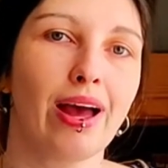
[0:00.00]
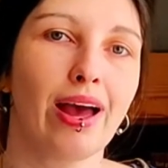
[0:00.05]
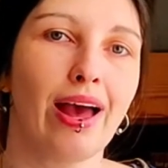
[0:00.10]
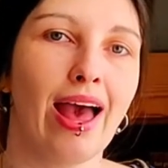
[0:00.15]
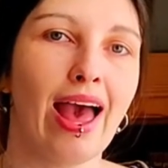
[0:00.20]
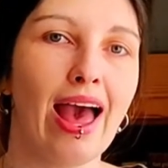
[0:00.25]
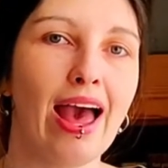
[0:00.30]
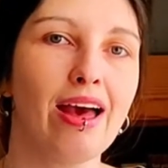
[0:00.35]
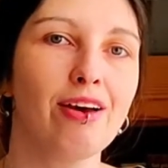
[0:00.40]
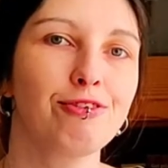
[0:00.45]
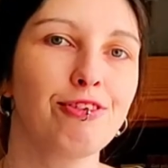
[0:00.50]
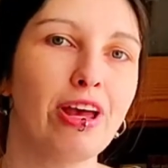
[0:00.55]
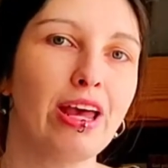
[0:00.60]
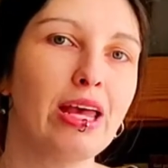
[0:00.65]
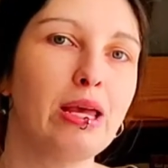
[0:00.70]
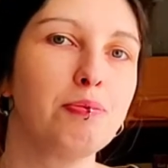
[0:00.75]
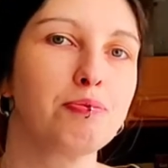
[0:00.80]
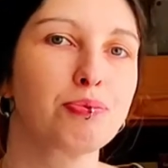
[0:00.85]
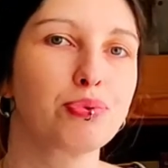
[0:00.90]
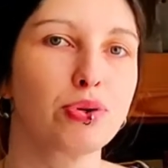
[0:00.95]
have
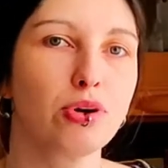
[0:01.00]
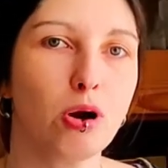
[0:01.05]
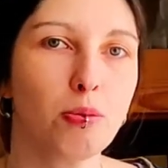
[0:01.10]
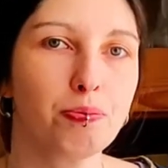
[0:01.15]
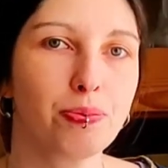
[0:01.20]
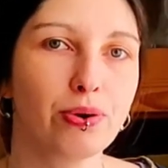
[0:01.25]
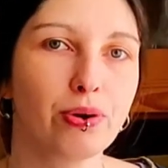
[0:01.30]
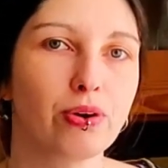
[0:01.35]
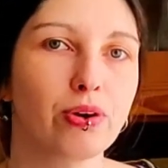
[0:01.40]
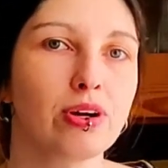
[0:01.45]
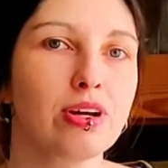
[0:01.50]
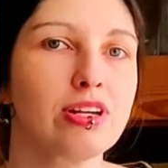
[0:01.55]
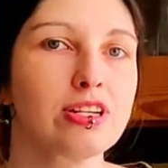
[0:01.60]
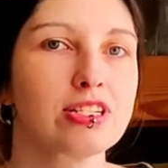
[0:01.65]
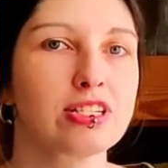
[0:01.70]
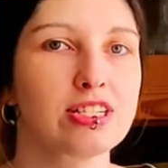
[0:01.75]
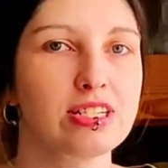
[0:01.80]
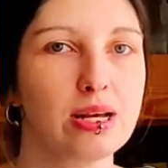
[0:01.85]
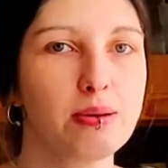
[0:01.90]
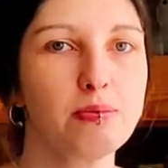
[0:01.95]
a proper
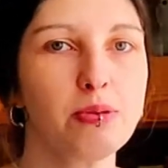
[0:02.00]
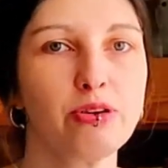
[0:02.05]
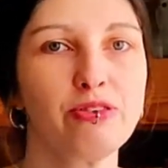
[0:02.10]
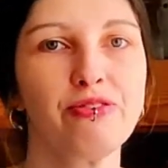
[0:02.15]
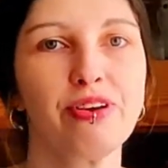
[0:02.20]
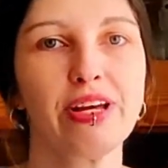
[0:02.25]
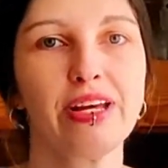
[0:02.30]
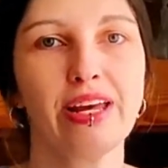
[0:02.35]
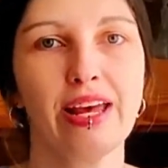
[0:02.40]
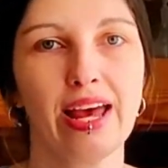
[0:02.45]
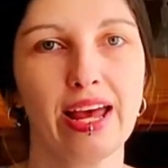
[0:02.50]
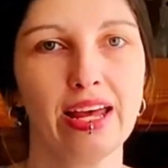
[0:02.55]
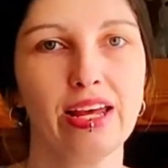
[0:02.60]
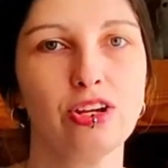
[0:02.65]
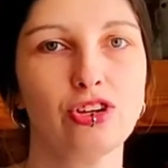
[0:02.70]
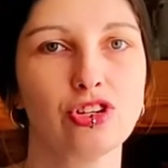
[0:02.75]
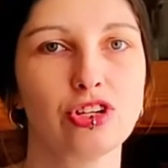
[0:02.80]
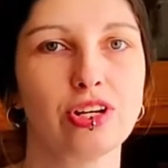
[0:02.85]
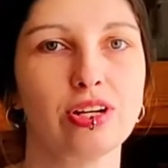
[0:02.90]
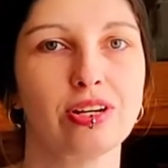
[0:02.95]
summer
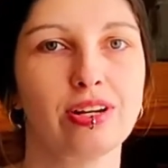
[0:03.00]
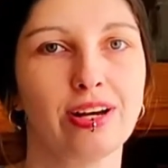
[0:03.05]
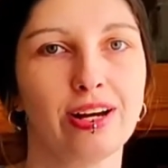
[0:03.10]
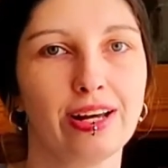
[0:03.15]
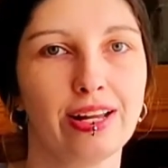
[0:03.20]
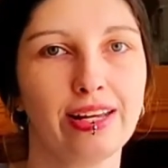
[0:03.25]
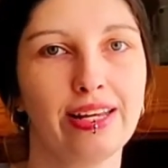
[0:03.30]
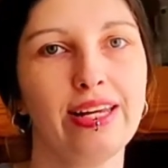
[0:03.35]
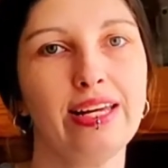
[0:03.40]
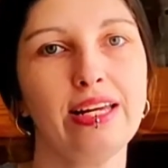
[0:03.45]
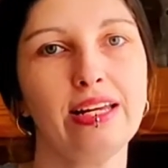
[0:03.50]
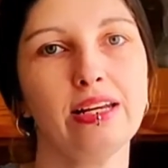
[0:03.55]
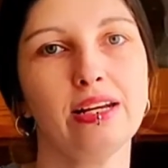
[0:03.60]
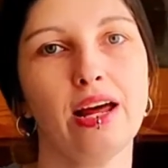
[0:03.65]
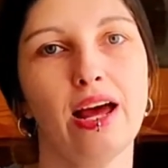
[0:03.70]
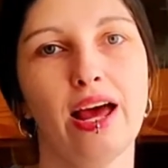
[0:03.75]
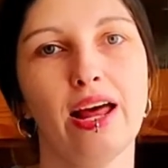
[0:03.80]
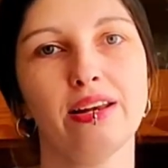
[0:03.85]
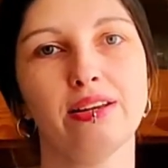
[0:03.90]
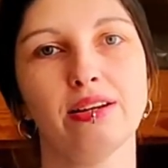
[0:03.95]
vacation clean
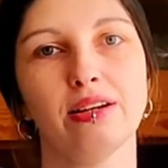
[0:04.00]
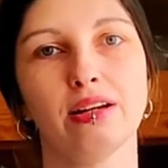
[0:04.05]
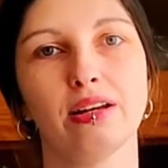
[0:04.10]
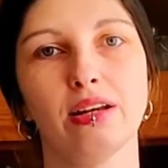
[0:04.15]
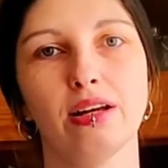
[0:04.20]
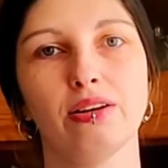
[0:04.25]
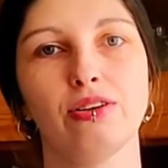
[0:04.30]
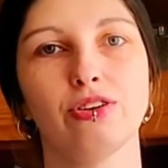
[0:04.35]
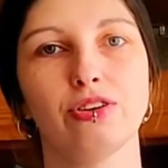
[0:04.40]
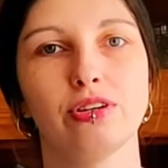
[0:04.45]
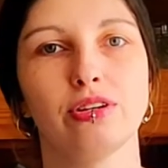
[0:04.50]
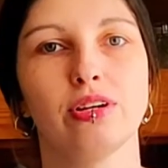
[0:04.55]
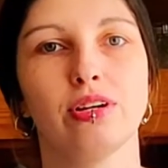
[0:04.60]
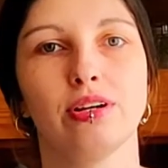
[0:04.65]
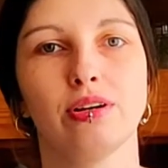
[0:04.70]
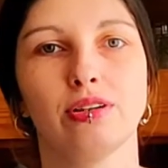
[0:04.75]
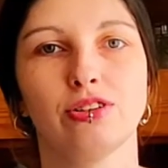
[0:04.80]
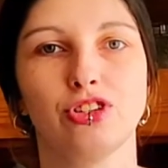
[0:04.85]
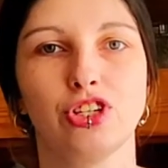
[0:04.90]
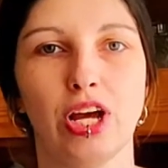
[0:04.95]
and declutter
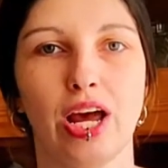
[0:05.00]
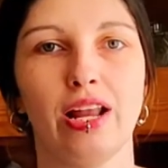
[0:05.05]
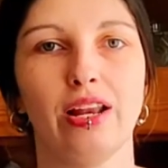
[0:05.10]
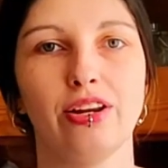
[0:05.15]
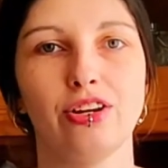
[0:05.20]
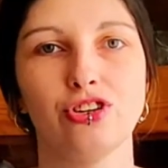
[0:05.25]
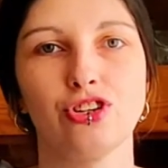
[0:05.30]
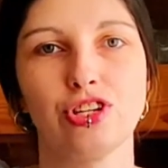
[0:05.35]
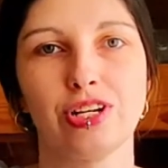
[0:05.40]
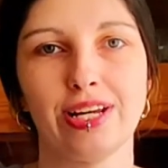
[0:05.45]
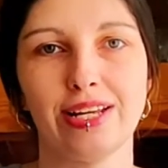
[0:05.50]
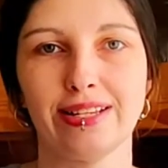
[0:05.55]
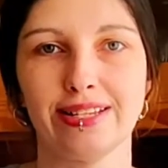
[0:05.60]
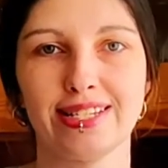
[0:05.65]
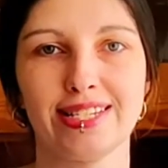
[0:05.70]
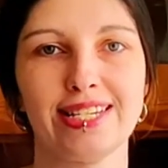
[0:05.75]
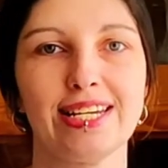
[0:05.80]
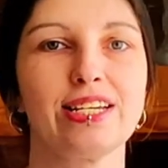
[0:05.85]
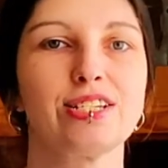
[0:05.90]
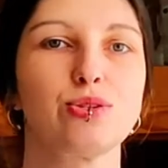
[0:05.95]
challenge in
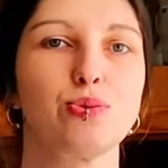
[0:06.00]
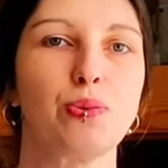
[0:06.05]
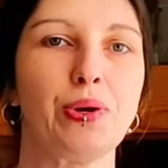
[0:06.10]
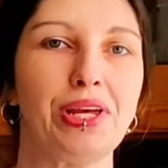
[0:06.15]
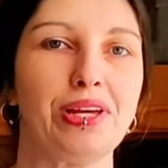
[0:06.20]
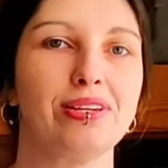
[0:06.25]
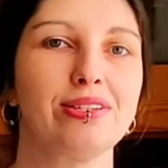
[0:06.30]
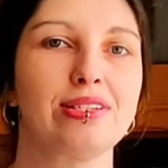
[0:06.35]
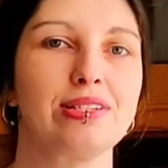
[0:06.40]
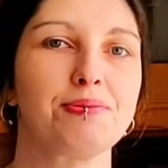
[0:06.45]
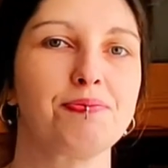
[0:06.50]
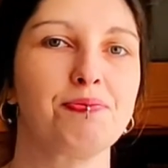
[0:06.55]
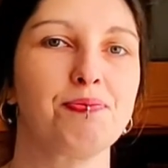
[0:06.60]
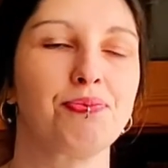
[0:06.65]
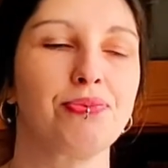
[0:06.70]
6 weeks.